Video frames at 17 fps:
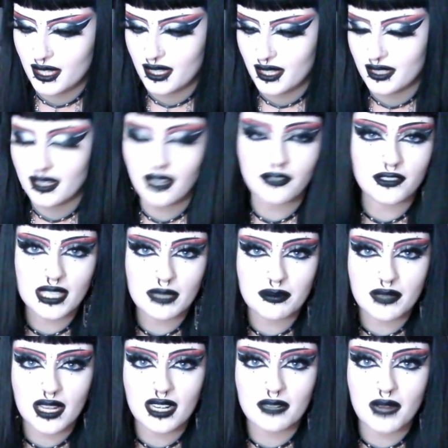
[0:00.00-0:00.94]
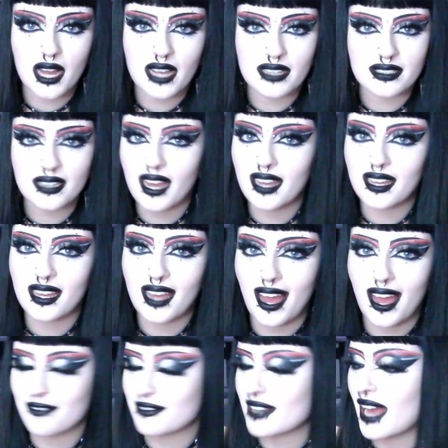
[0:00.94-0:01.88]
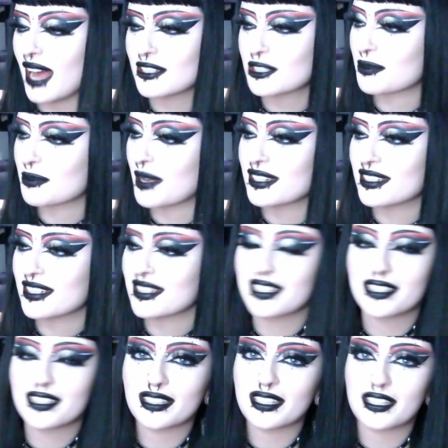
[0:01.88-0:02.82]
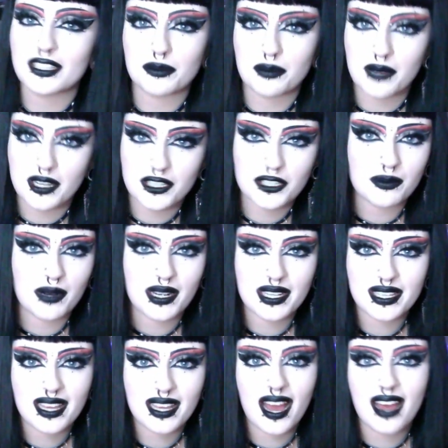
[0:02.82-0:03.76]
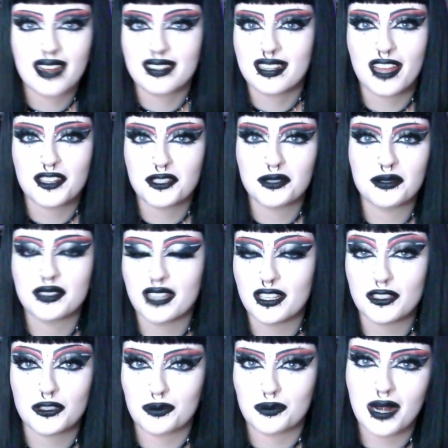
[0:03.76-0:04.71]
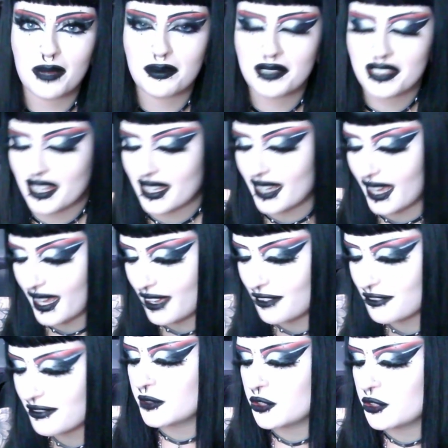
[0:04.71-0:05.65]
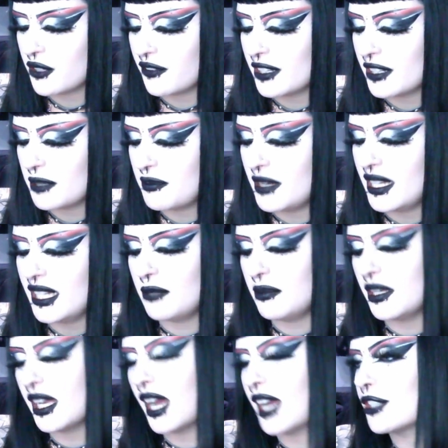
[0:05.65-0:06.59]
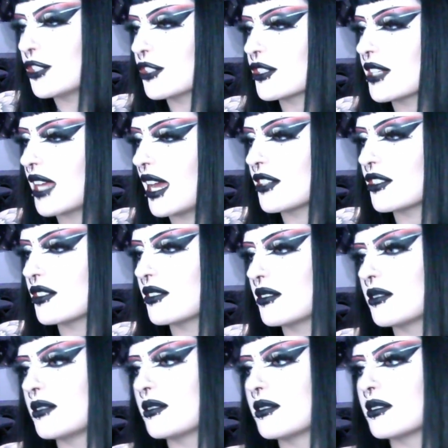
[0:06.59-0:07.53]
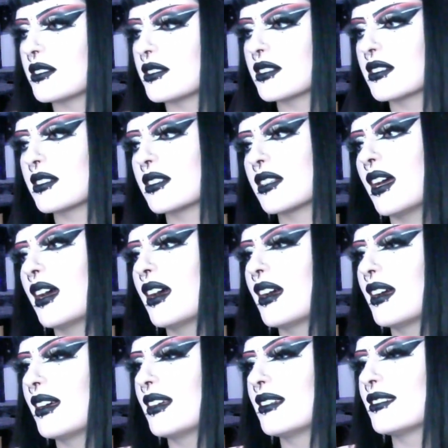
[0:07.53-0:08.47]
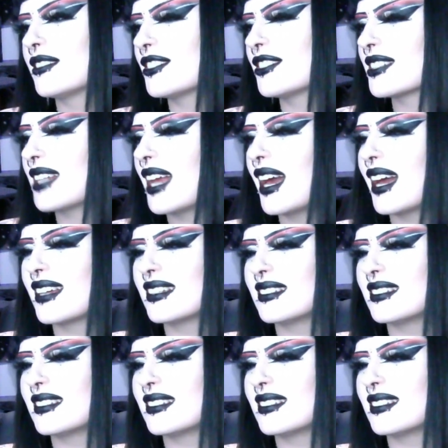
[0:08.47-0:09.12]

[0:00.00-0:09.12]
you have to keep that in mind. I have not spent nearly as much money on tattoos as you probably think I have. Do you have any meaning behind your tattoos? There's not.